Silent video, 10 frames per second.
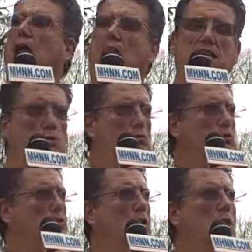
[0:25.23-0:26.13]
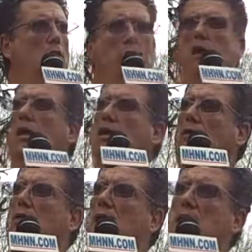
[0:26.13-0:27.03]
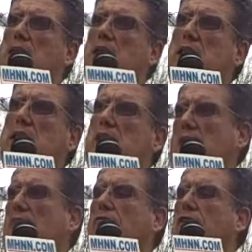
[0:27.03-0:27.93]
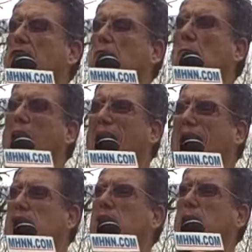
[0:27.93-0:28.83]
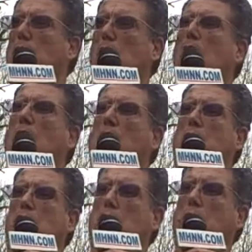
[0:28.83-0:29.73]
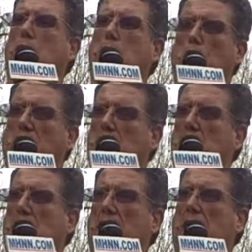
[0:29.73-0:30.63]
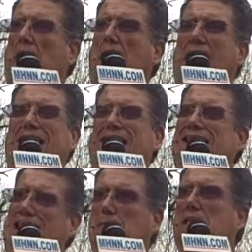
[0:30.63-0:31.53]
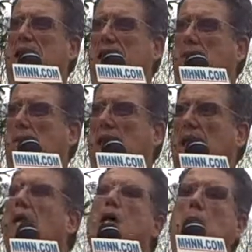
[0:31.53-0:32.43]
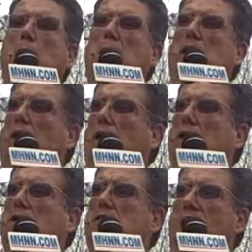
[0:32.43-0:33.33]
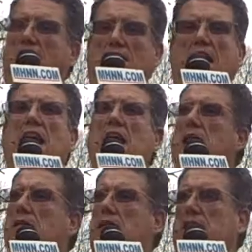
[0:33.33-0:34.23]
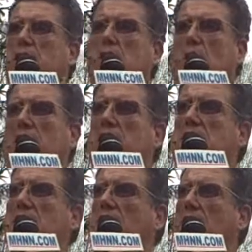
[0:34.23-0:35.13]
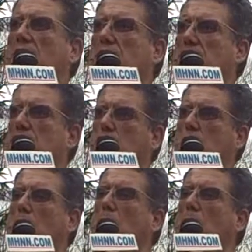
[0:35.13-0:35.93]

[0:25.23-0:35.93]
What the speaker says: As a result, they did everything possible to bully me and intimidate me because they didn't want to take care of the issue.